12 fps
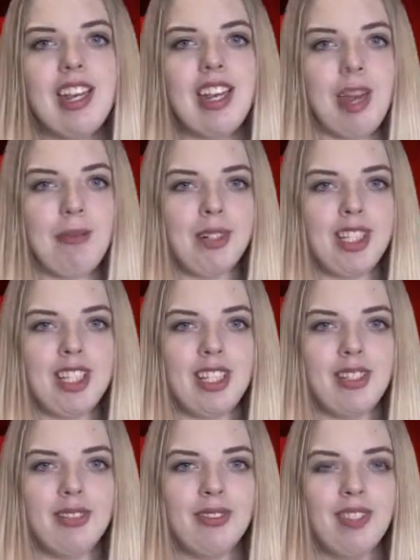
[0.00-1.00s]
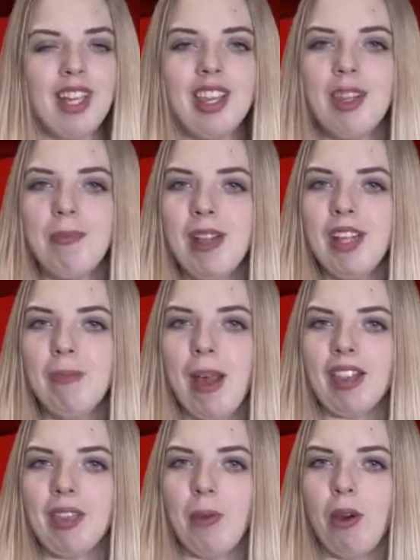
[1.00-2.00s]
Number two. The men's
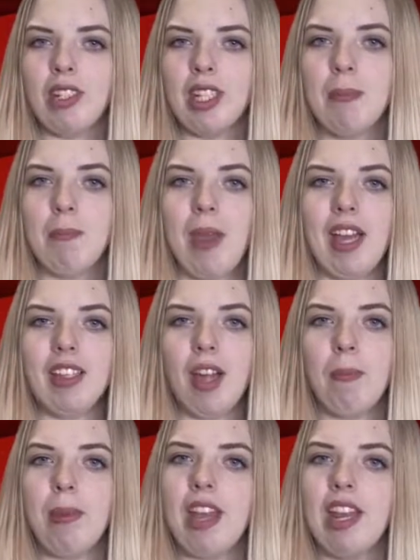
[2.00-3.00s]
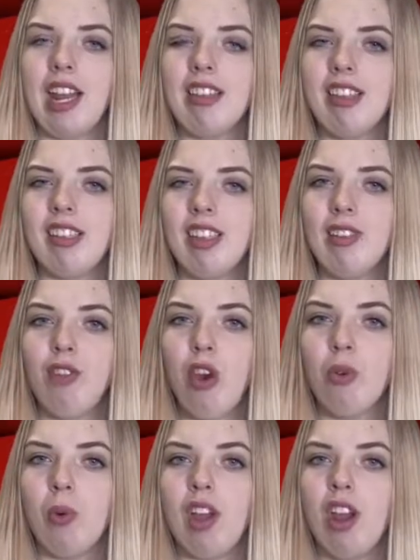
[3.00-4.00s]
basketball team picks up an A C C
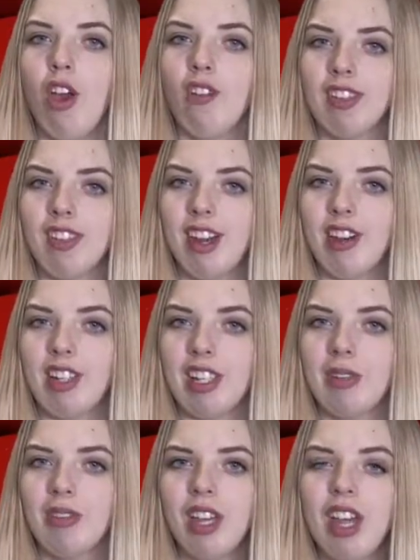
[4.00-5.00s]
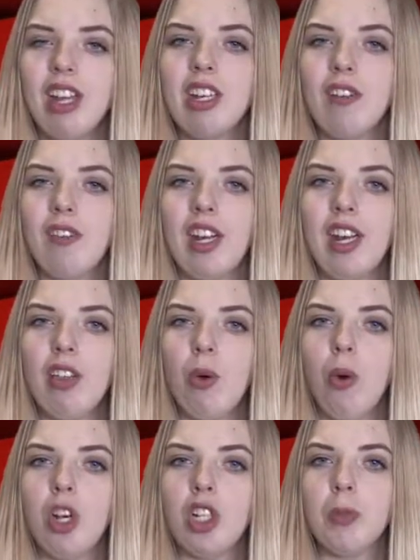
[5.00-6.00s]
road win over Syracuse, defeating the
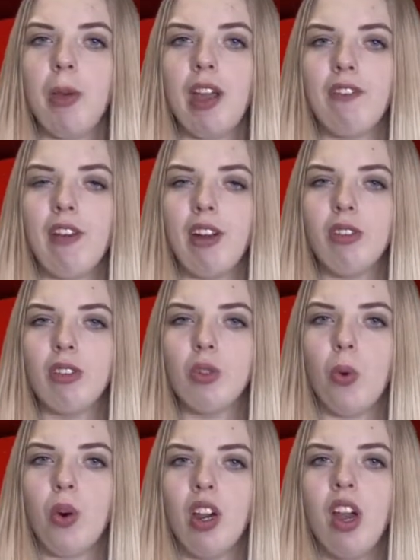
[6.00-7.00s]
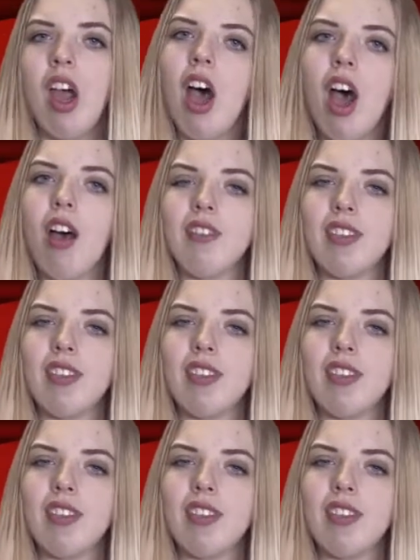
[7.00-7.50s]
Orange by a final score of